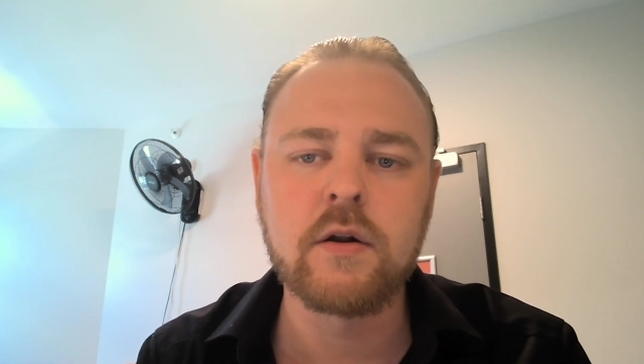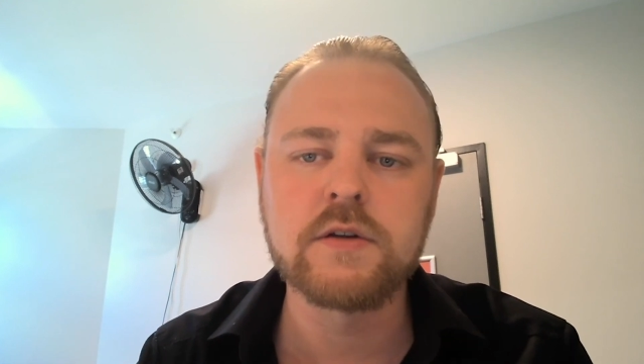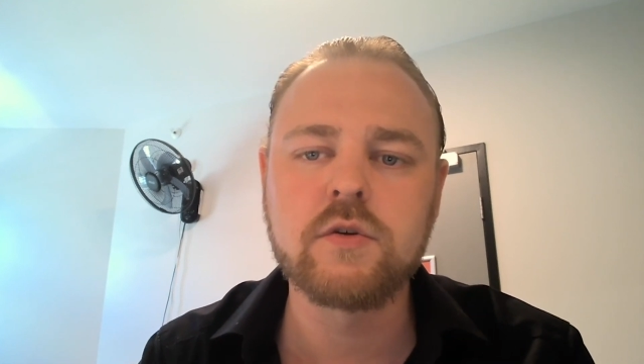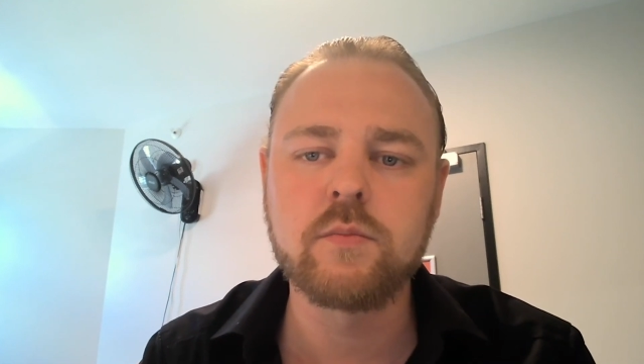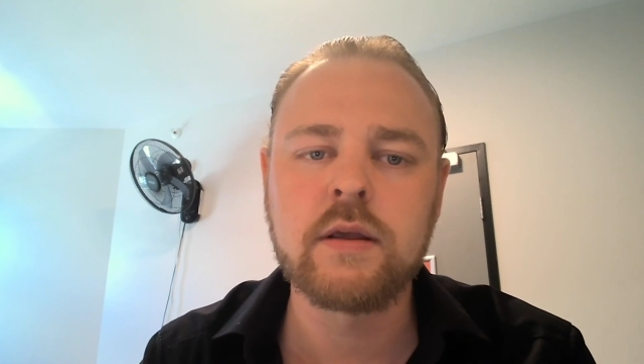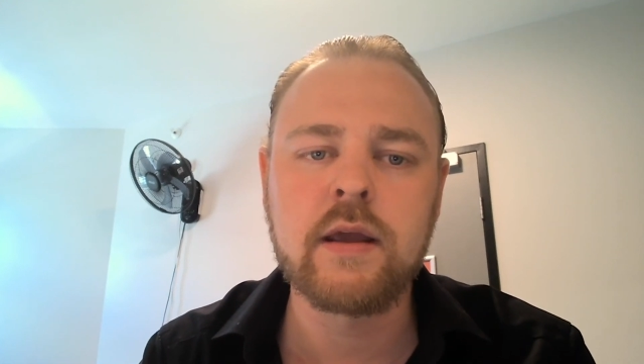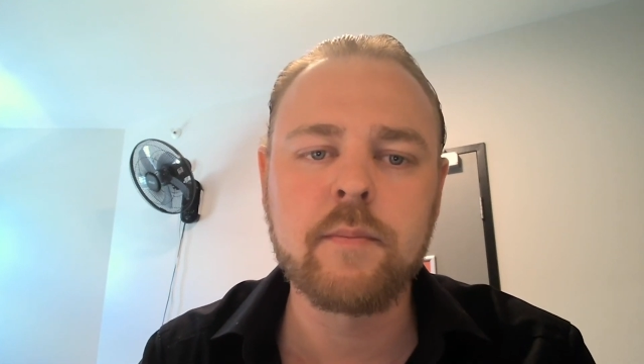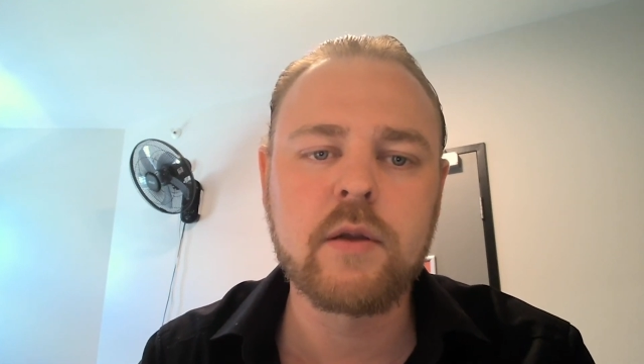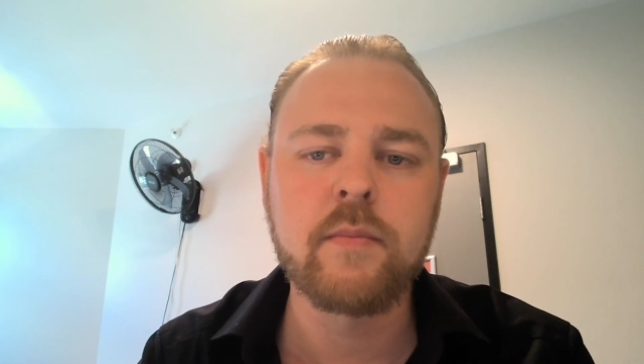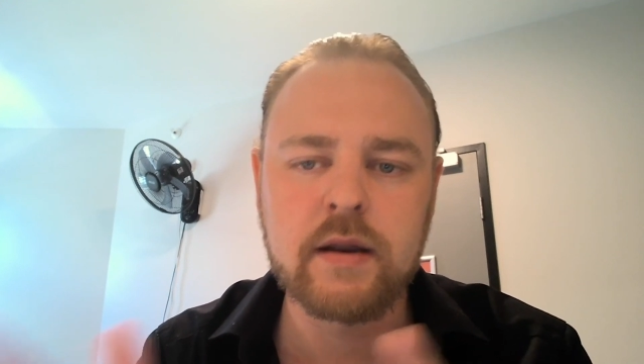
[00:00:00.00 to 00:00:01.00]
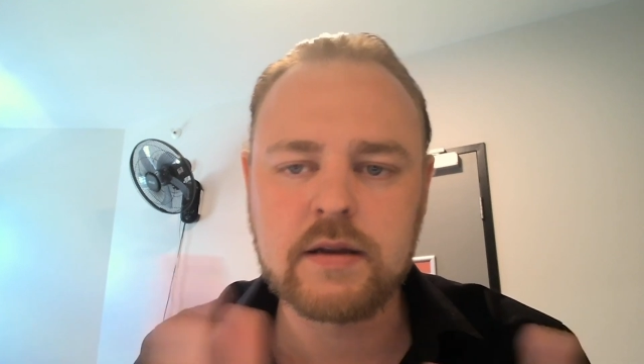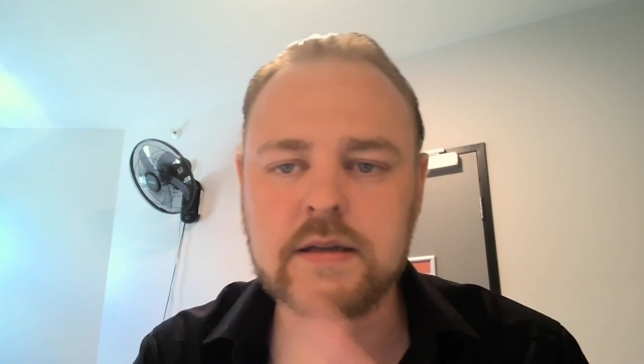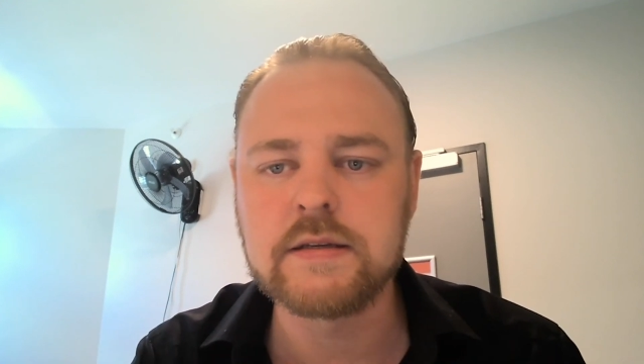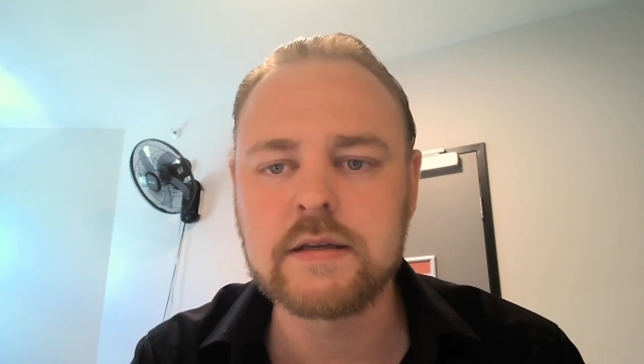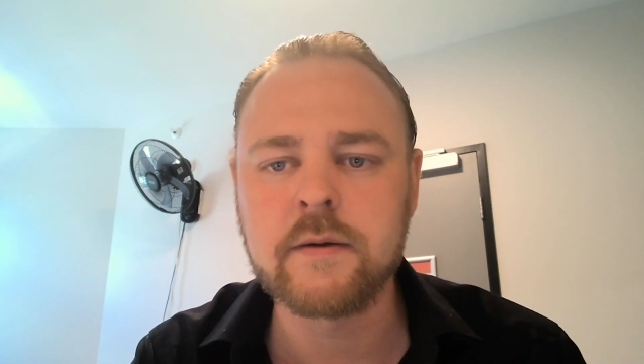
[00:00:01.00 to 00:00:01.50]
also be implemented
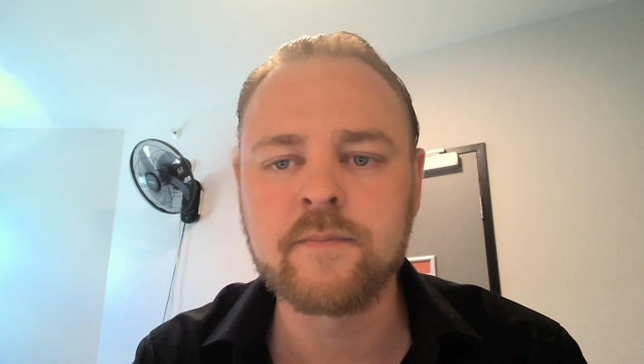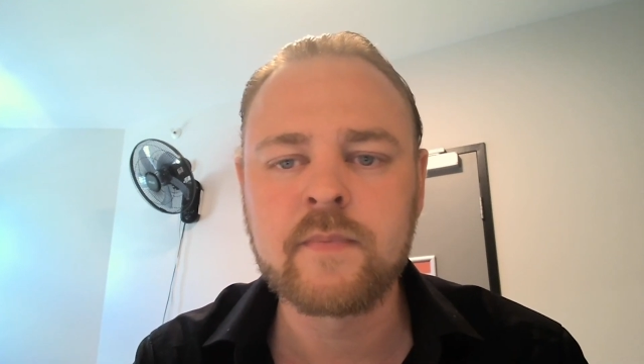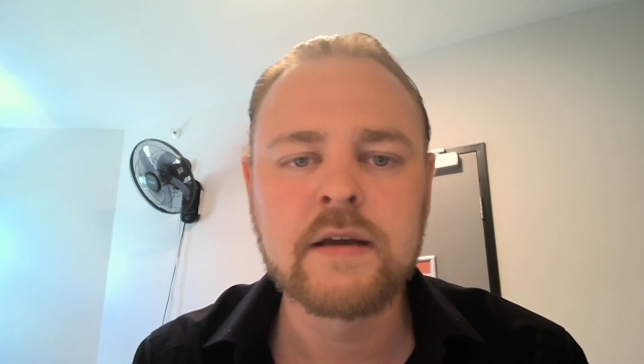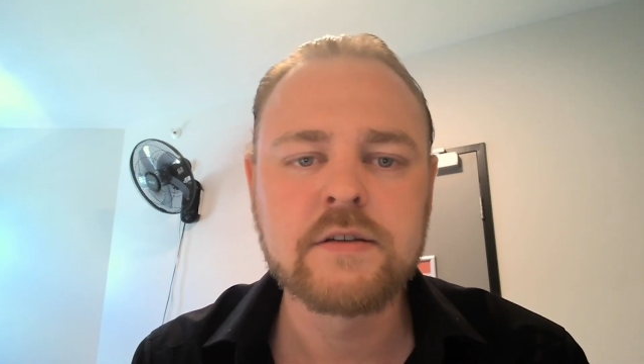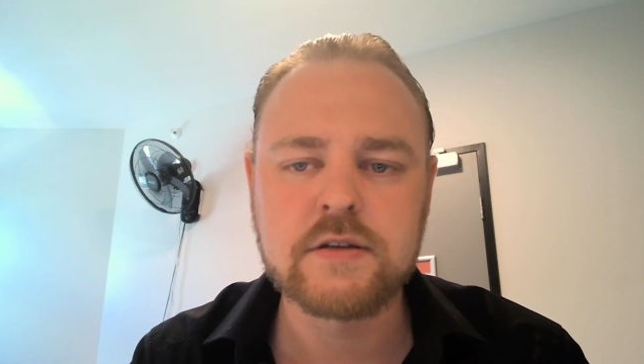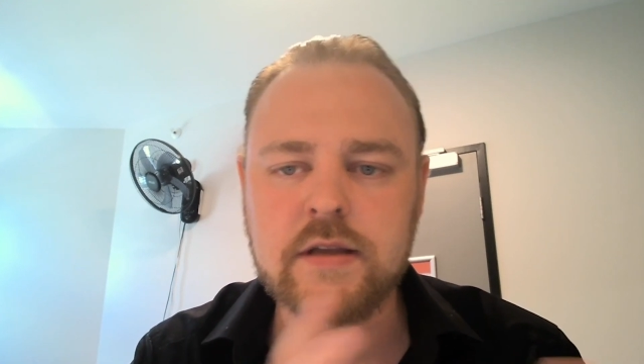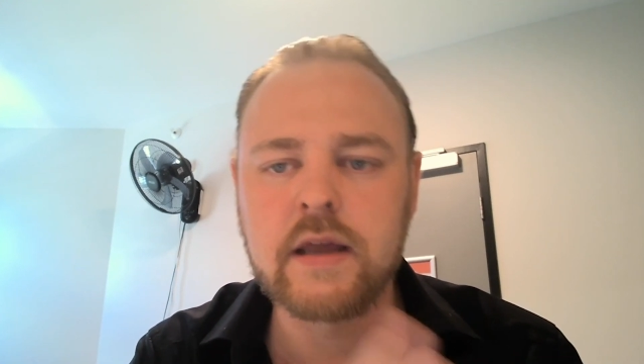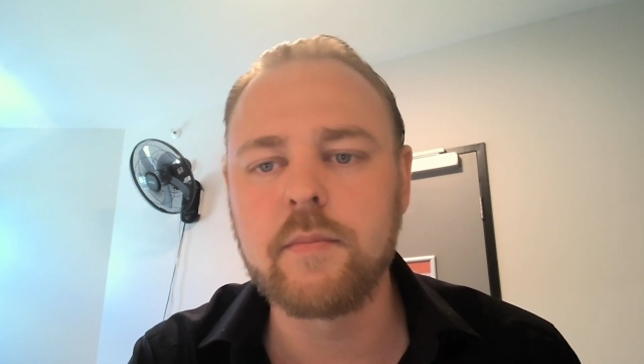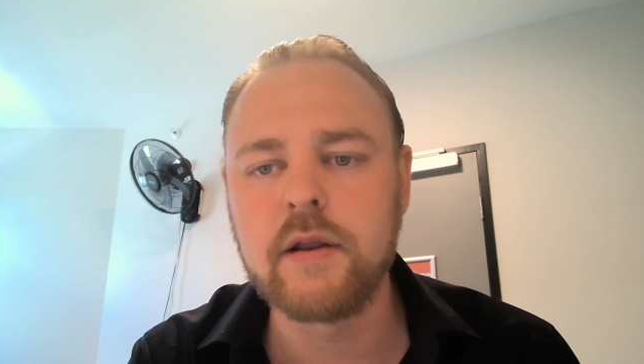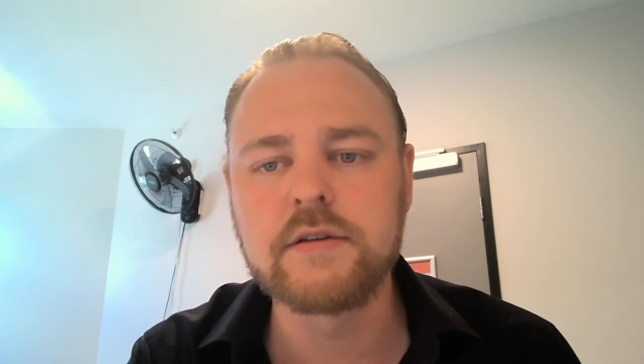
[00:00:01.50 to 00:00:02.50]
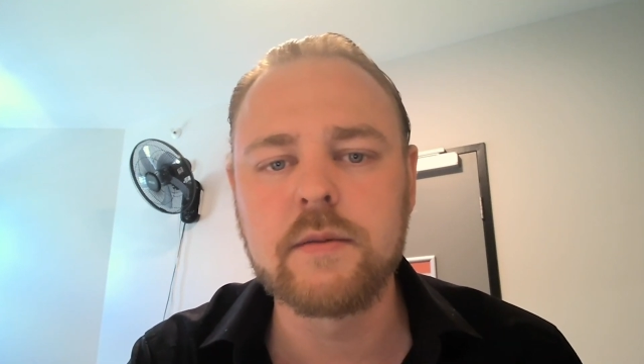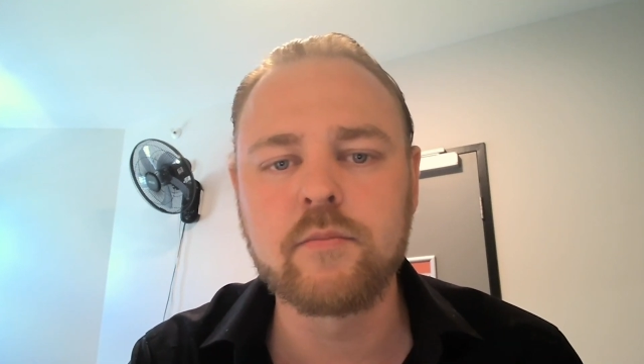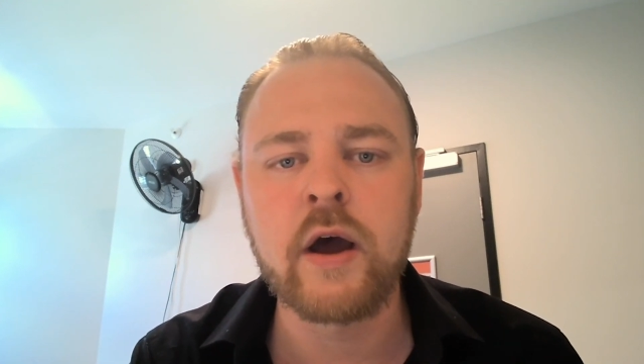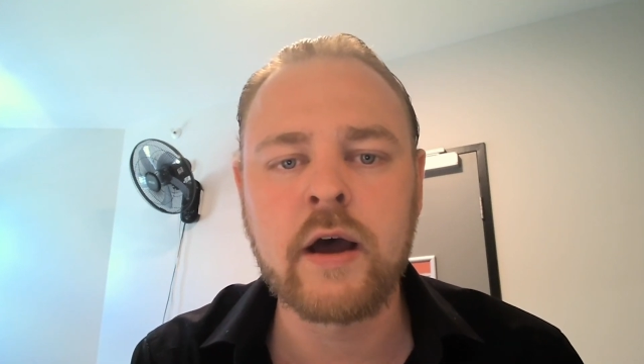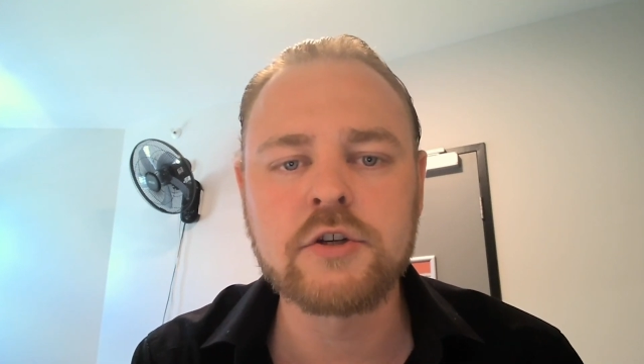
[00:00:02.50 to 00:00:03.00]
in the sustainability
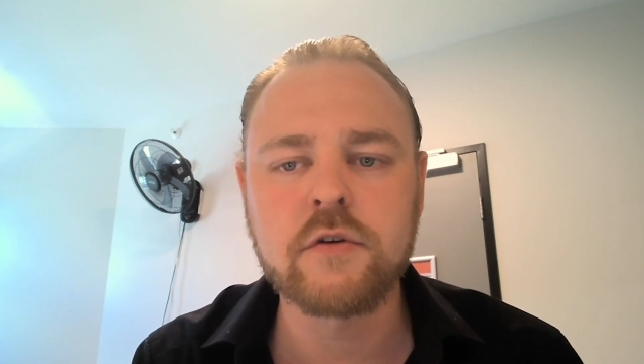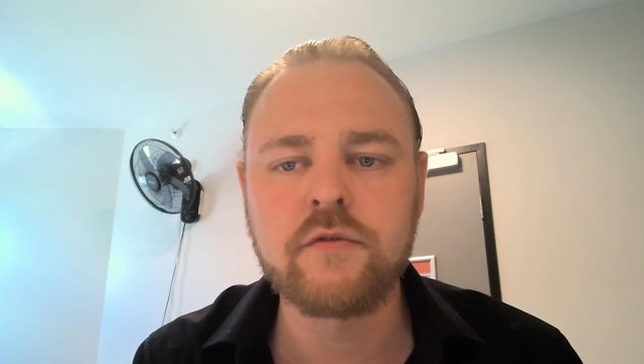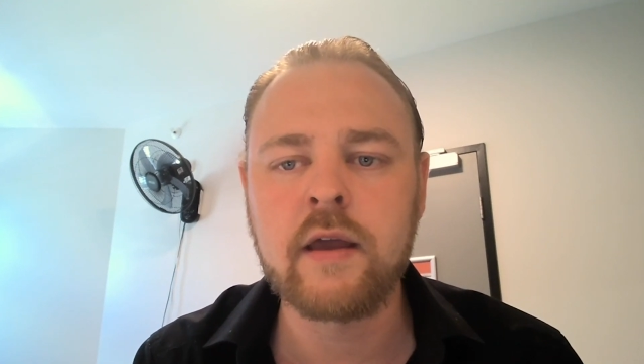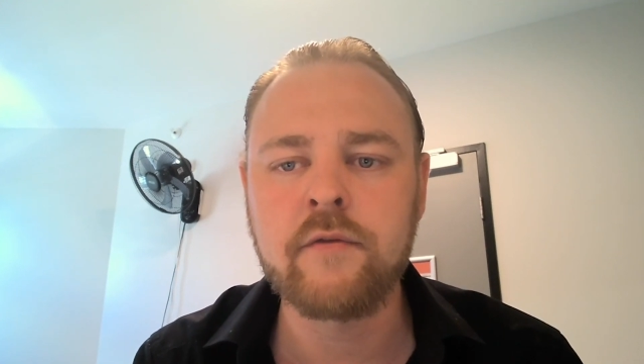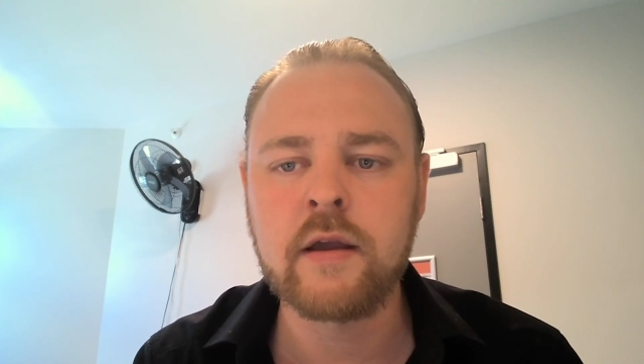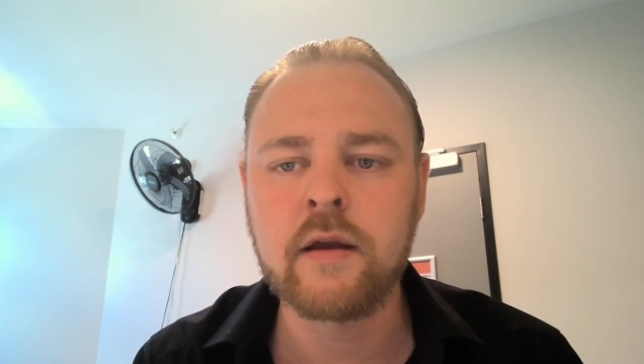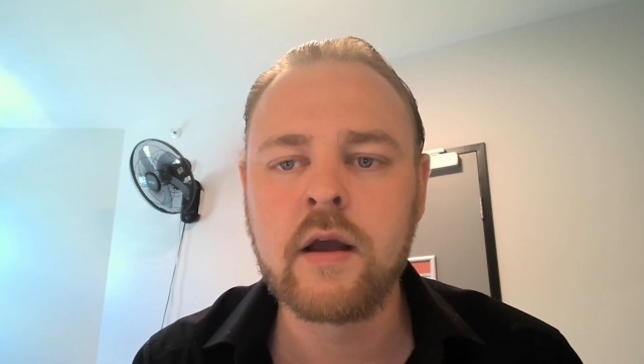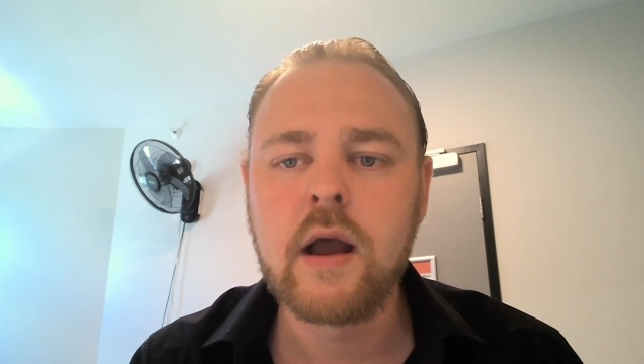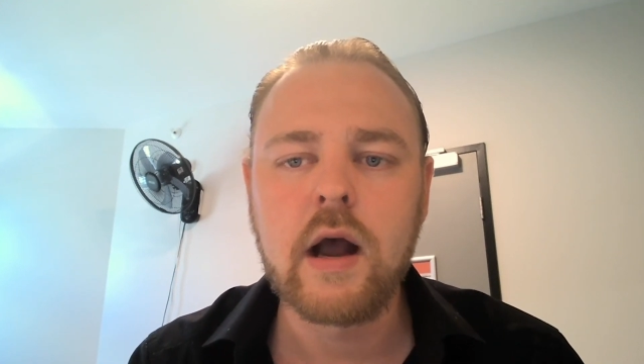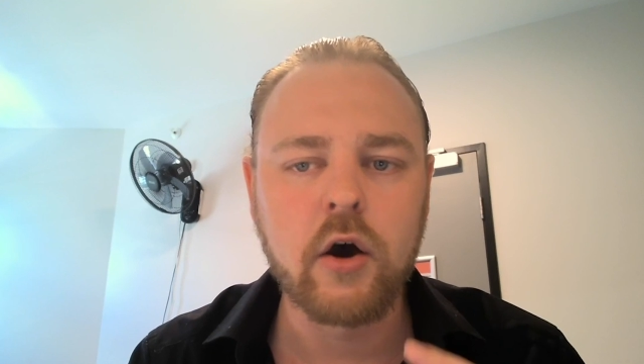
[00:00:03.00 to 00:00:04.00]
branch of having